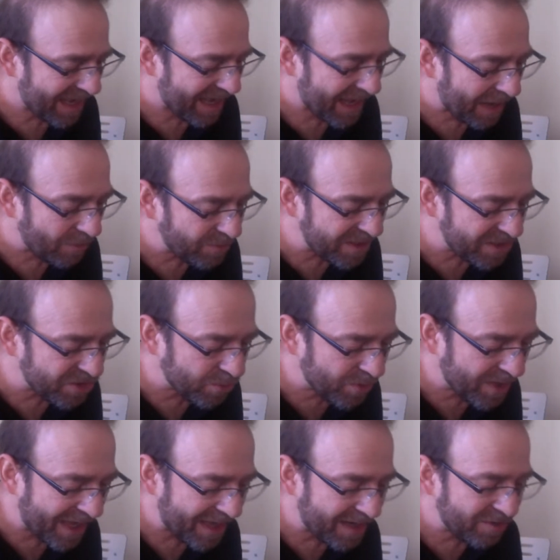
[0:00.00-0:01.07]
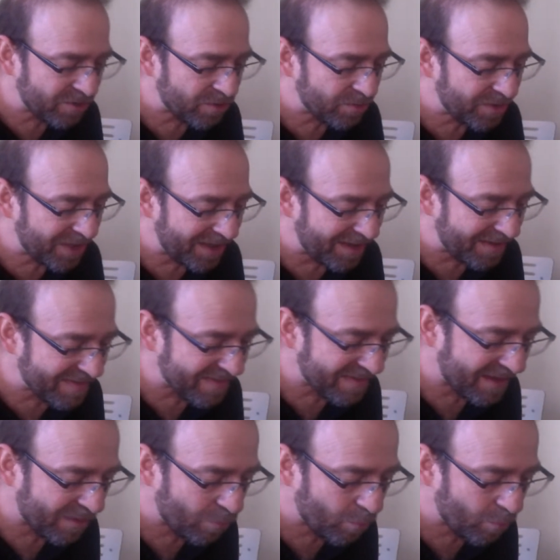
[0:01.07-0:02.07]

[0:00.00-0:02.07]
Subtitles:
how did you get into this and